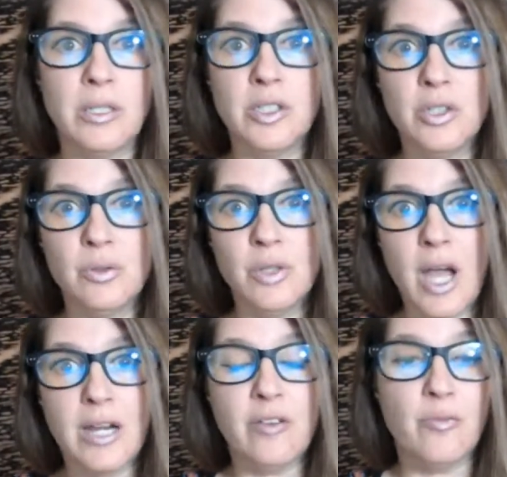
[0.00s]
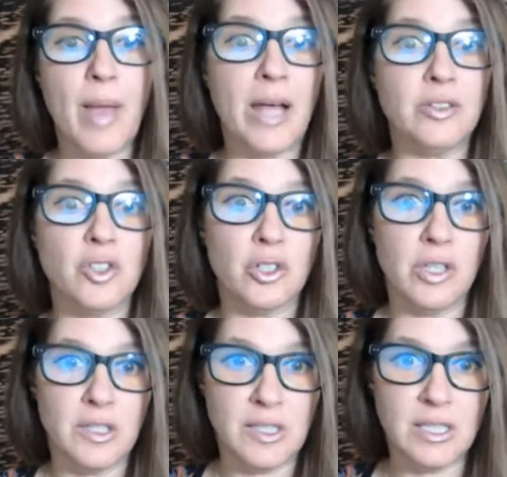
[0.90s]
to kind of master
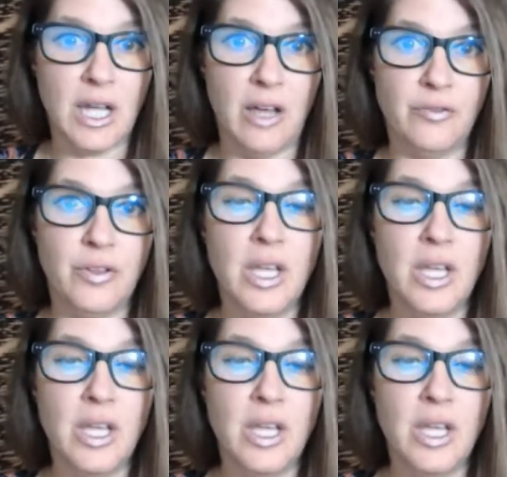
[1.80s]
this stuff.